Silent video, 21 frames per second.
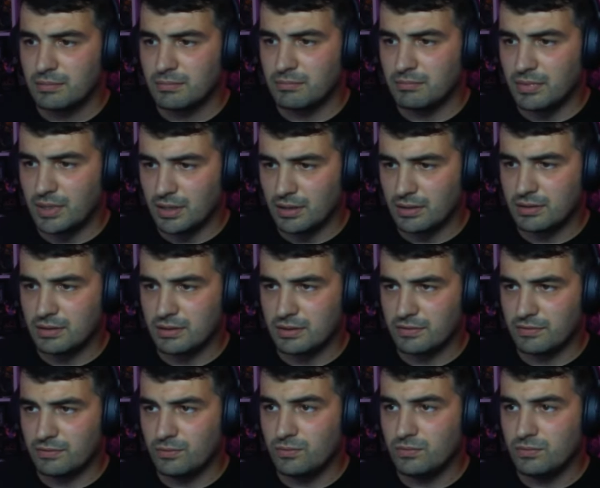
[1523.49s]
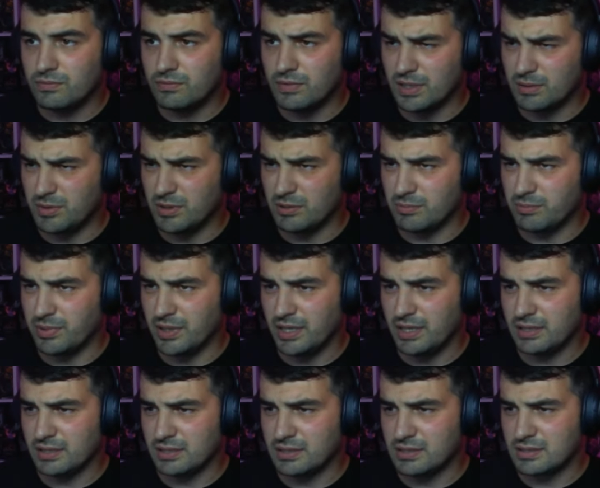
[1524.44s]
Blocker. Ooh, Whitebeard
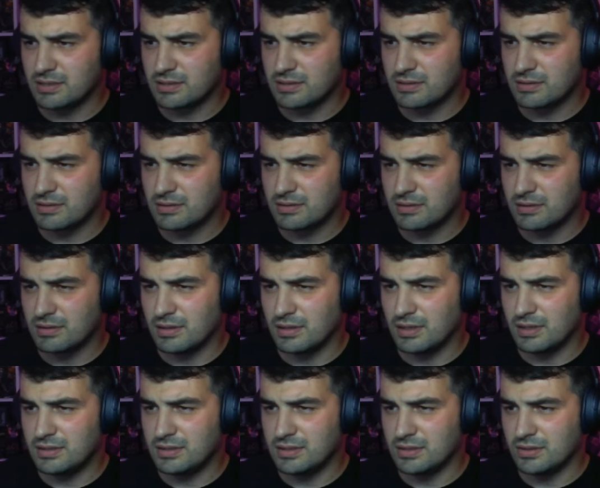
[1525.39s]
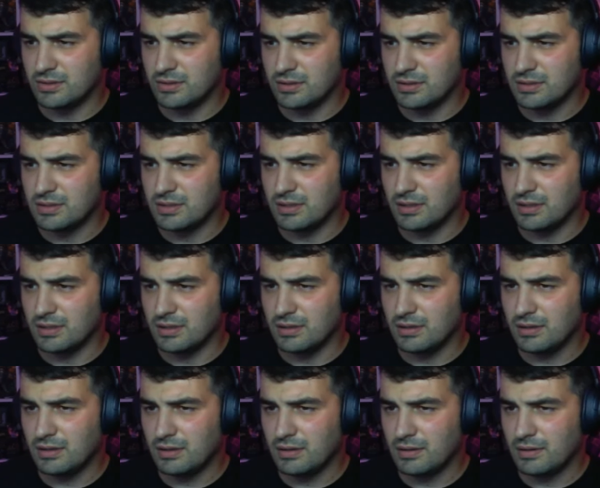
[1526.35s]
Pirates. That's interesting.